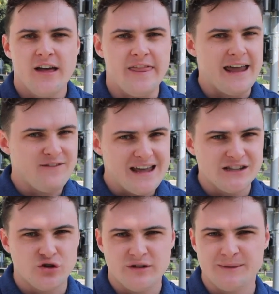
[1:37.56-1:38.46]
They have yet
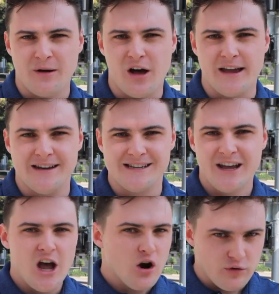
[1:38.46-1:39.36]
to respond.
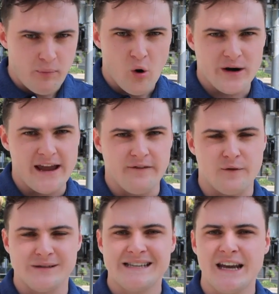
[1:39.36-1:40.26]
Reporting from
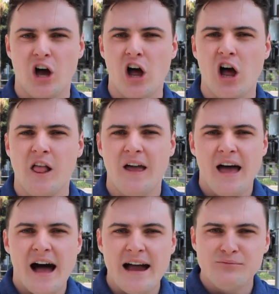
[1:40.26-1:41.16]
City Hall,
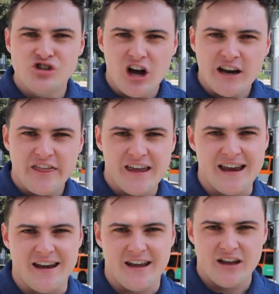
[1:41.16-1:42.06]
I'm Jonathan
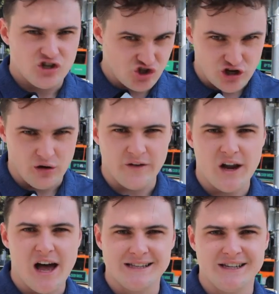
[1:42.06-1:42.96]

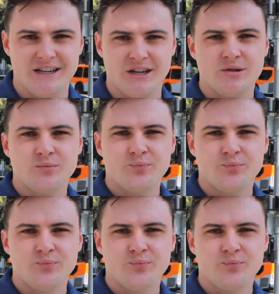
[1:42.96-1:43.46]
Giovanazzi.